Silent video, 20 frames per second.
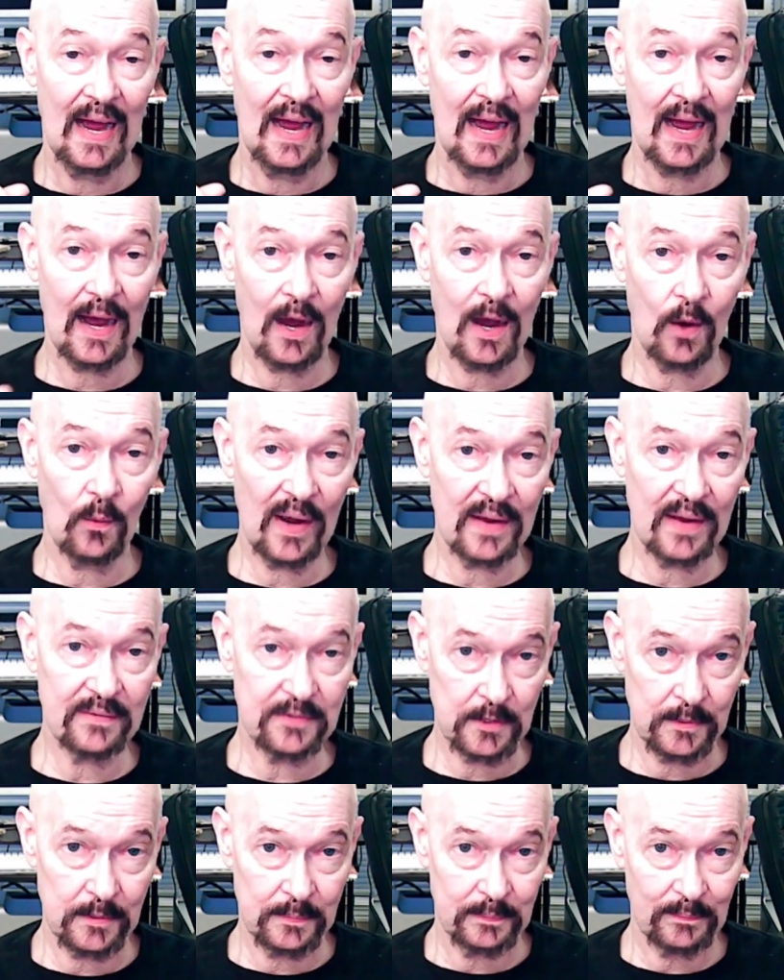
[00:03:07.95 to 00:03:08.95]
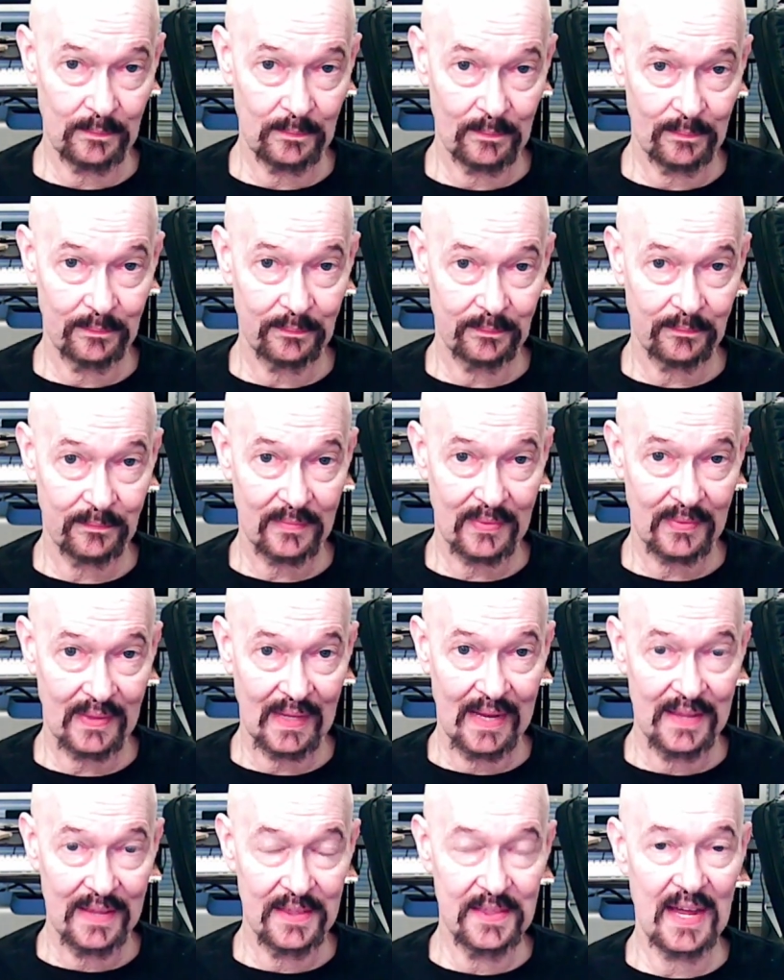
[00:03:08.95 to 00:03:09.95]
However,
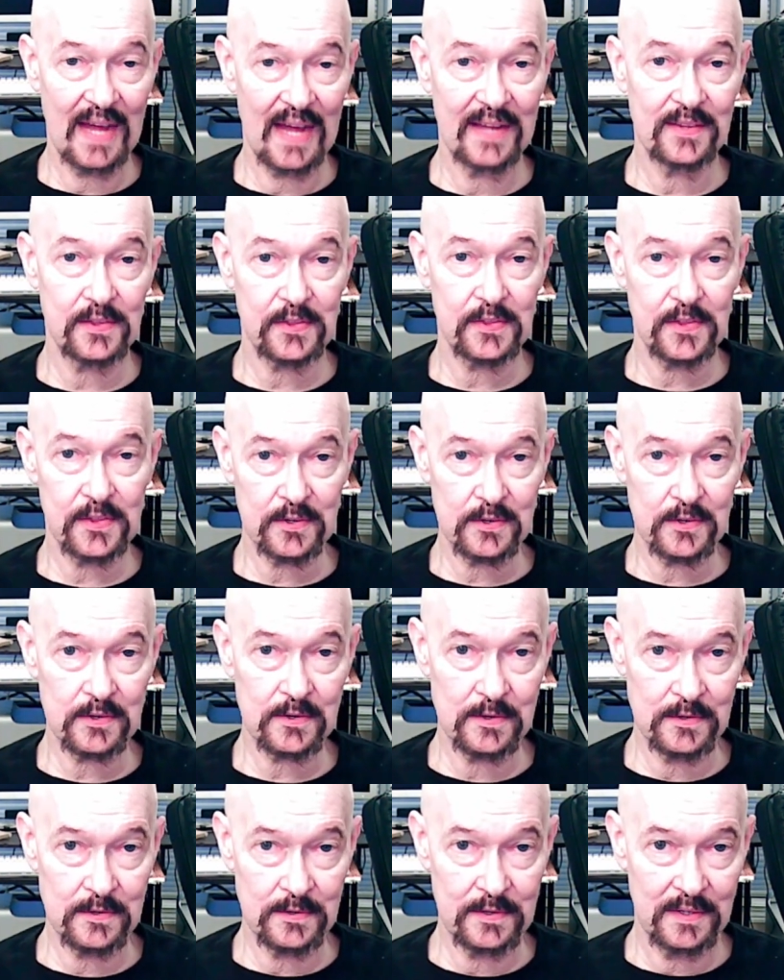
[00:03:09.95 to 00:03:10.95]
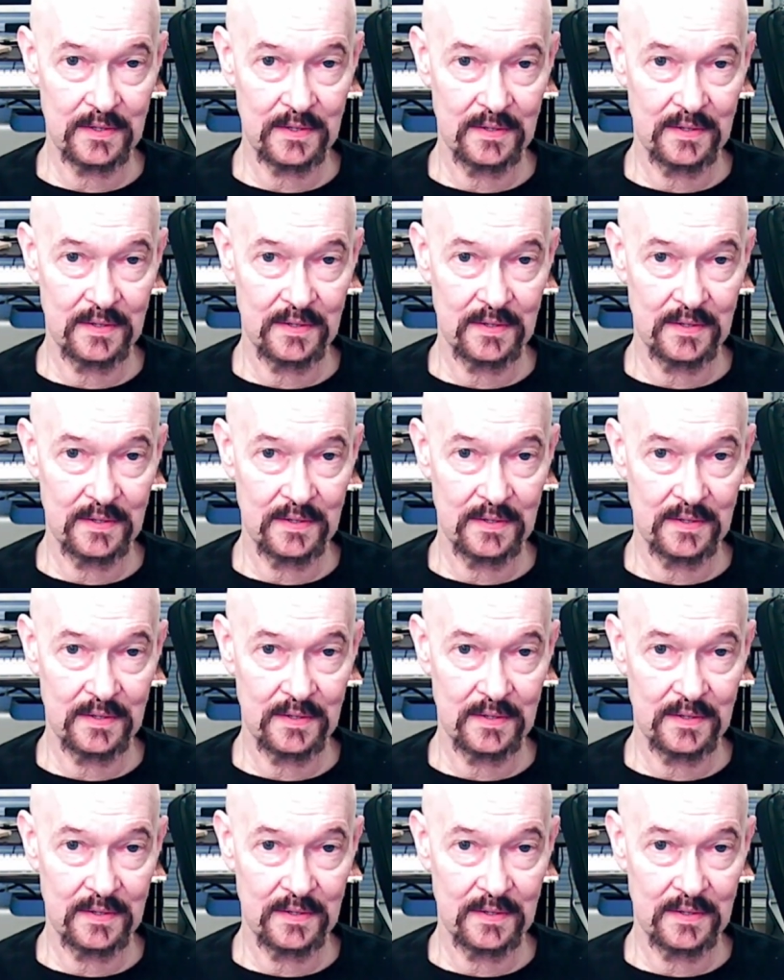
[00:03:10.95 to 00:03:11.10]
that third